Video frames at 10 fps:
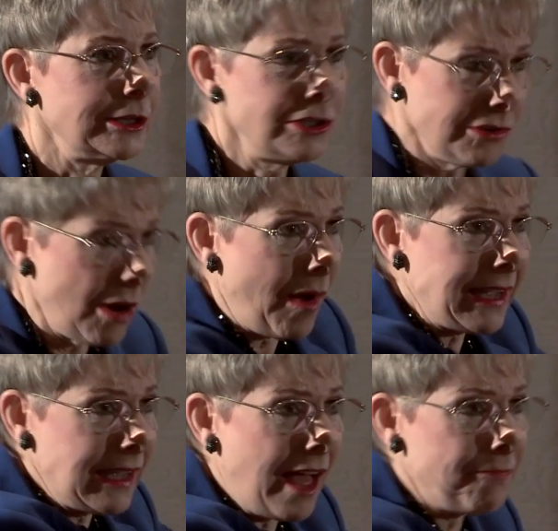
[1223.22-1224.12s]
You know, I
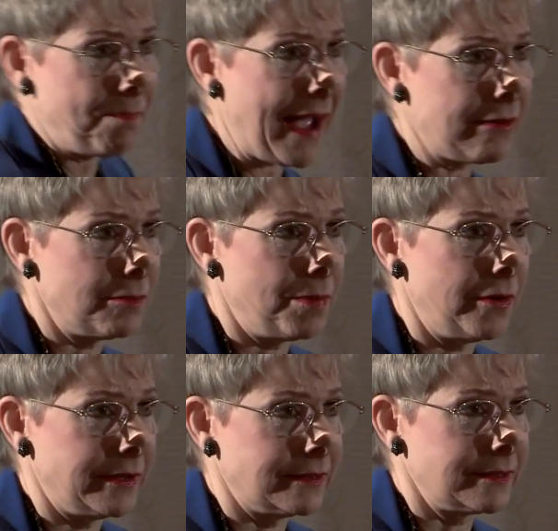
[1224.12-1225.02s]
love
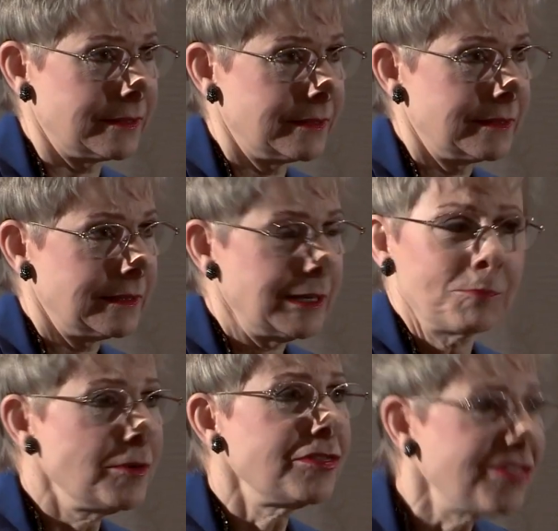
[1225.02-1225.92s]
PowerPoint.
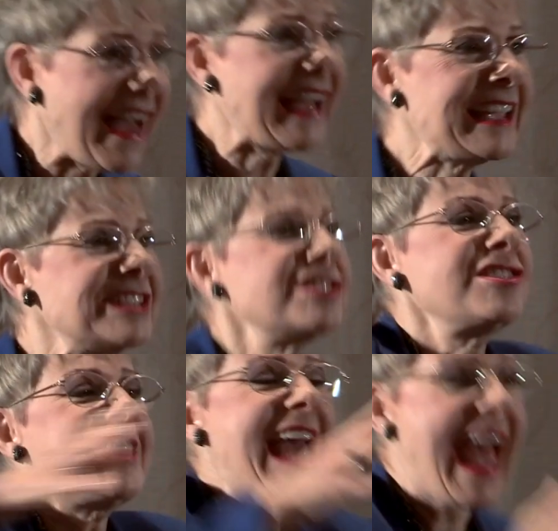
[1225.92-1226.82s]
But that is
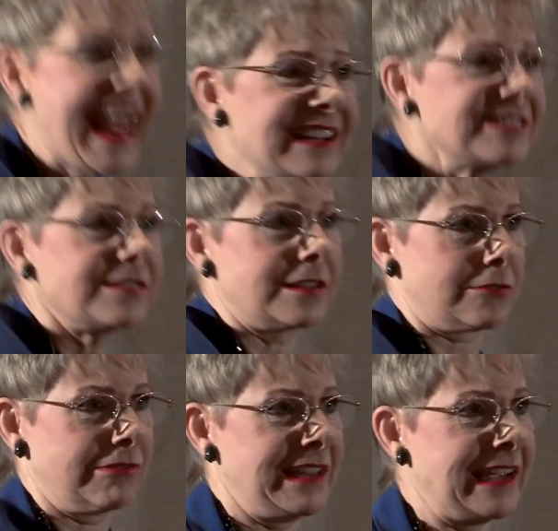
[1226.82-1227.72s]
the end of the
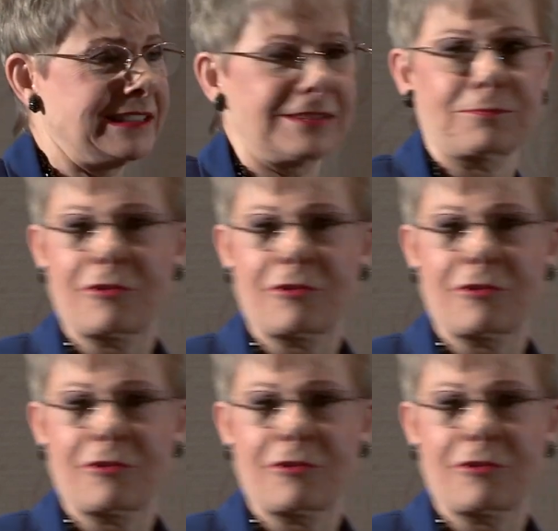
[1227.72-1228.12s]
creative